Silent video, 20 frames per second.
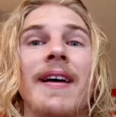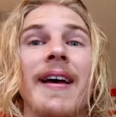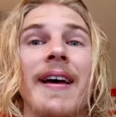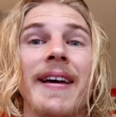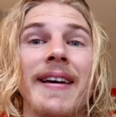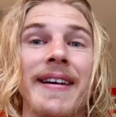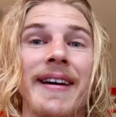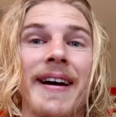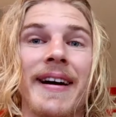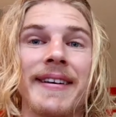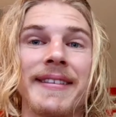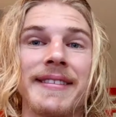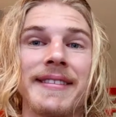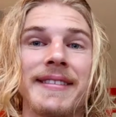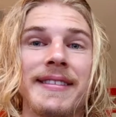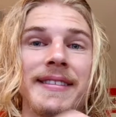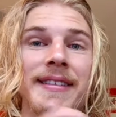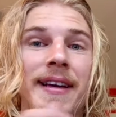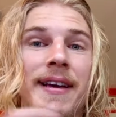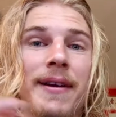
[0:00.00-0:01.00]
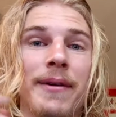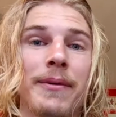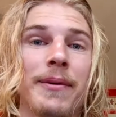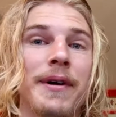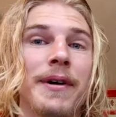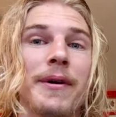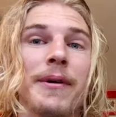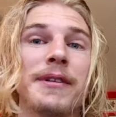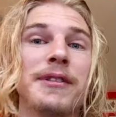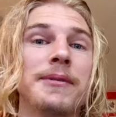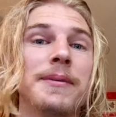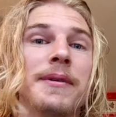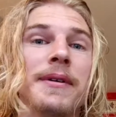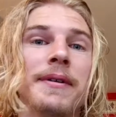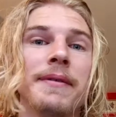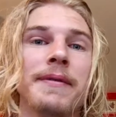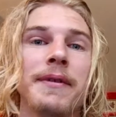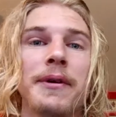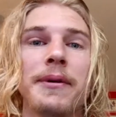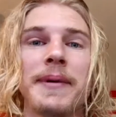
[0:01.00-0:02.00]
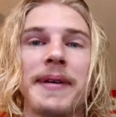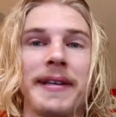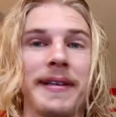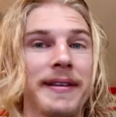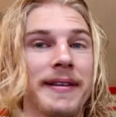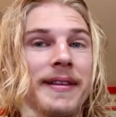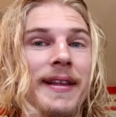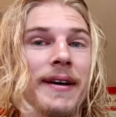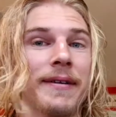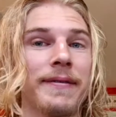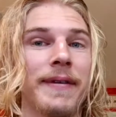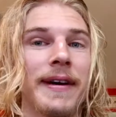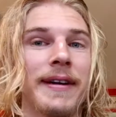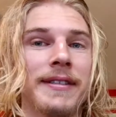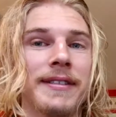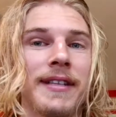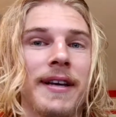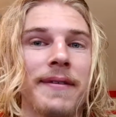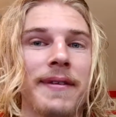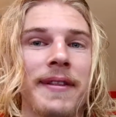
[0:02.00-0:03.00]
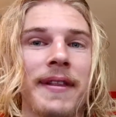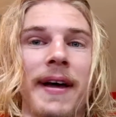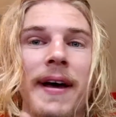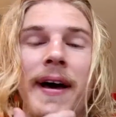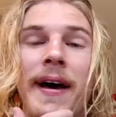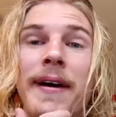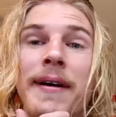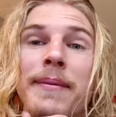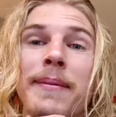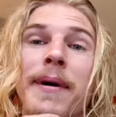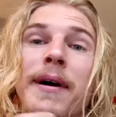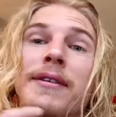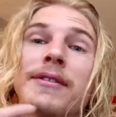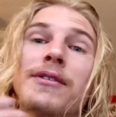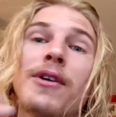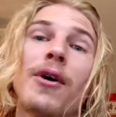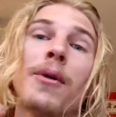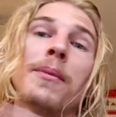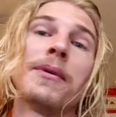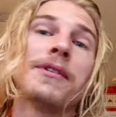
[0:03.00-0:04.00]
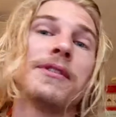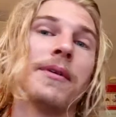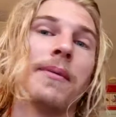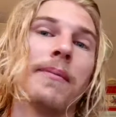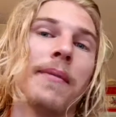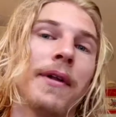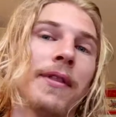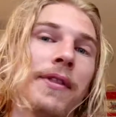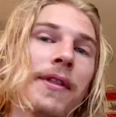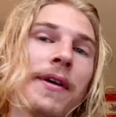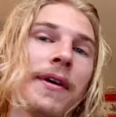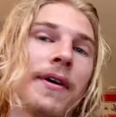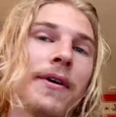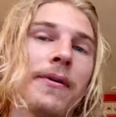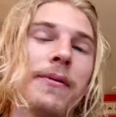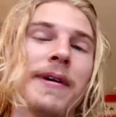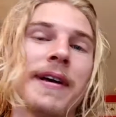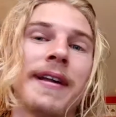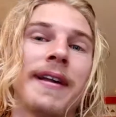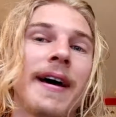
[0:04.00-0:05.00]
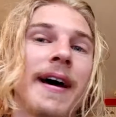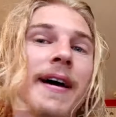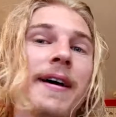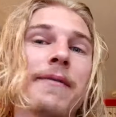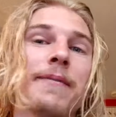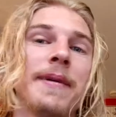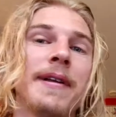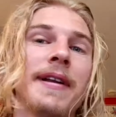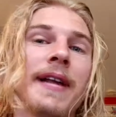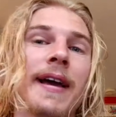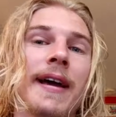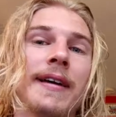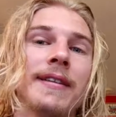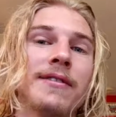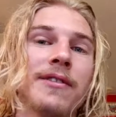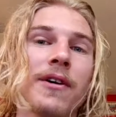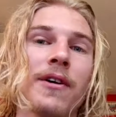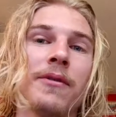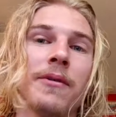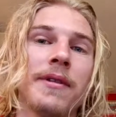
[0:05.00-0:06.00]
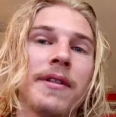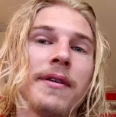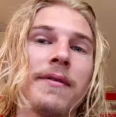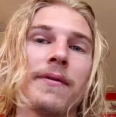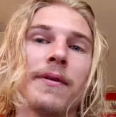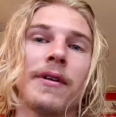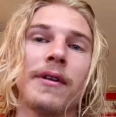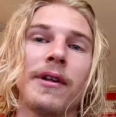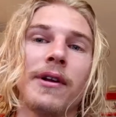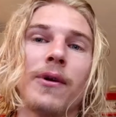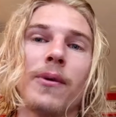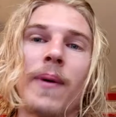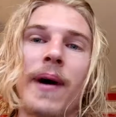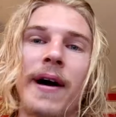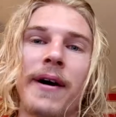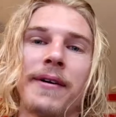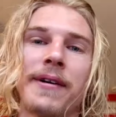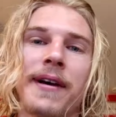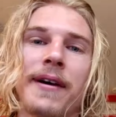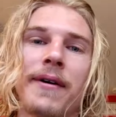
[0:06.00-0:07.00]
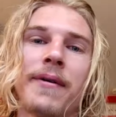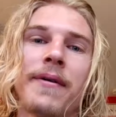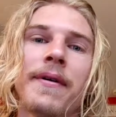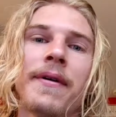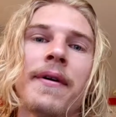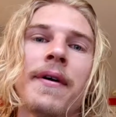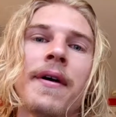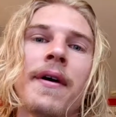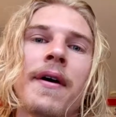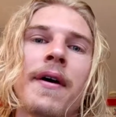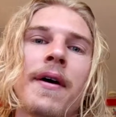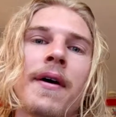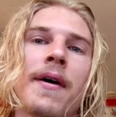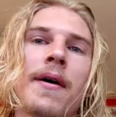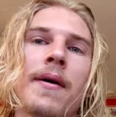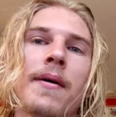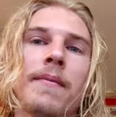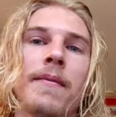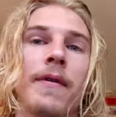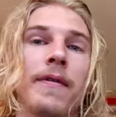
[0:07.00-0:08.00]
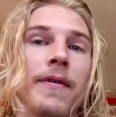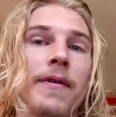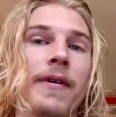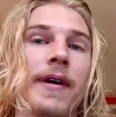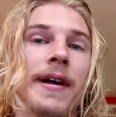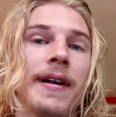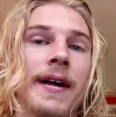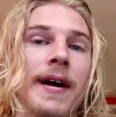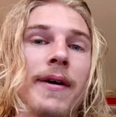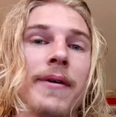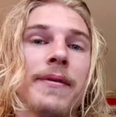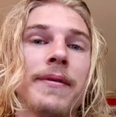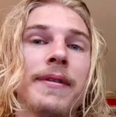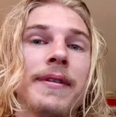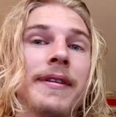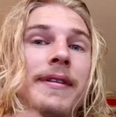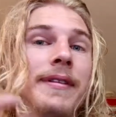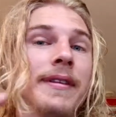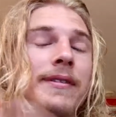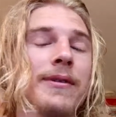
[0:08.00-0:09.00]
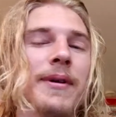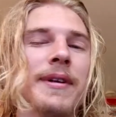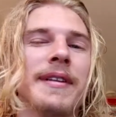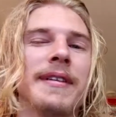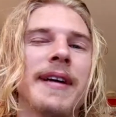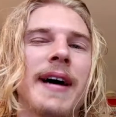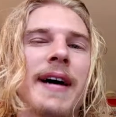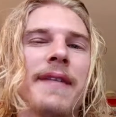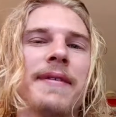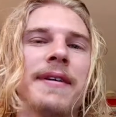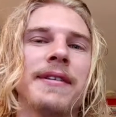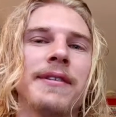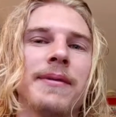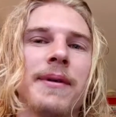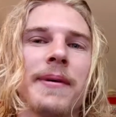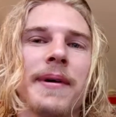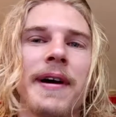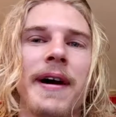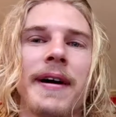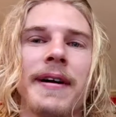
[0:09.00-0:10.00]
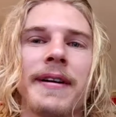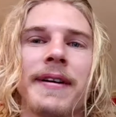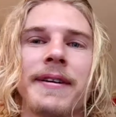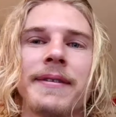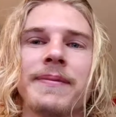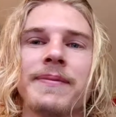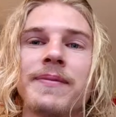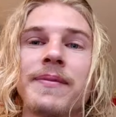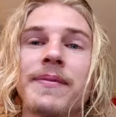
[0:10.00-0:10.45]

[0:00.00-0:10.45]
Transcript: Hey guys, today we are going to be reviewing that Fire 7 that I unboxed almost a month ago, and I have been hands-on with it for a little while now. But for right now, let's go ahead and dive into what we got here.